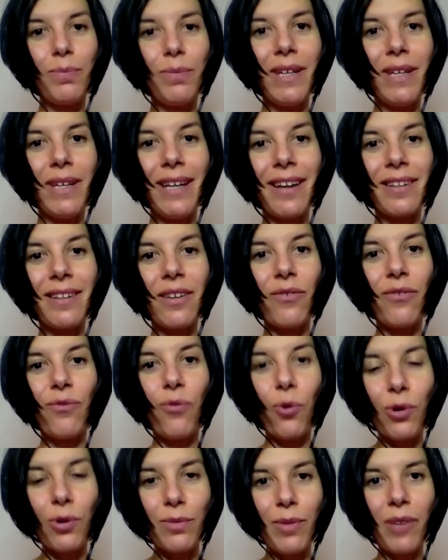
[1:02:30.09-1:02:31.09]
be an
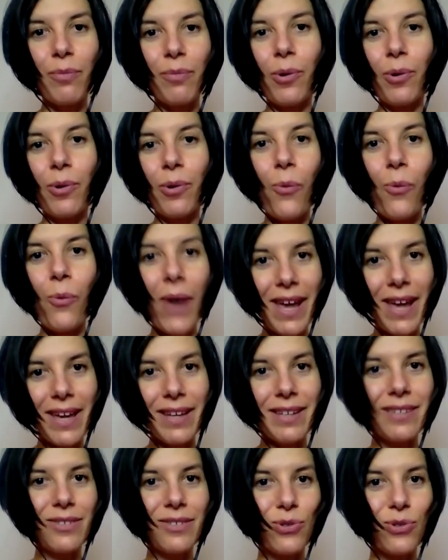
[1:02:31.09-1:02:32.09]
affordable
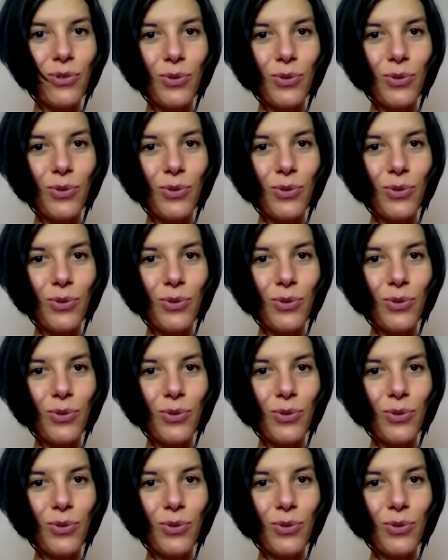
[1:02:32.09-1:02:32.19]
way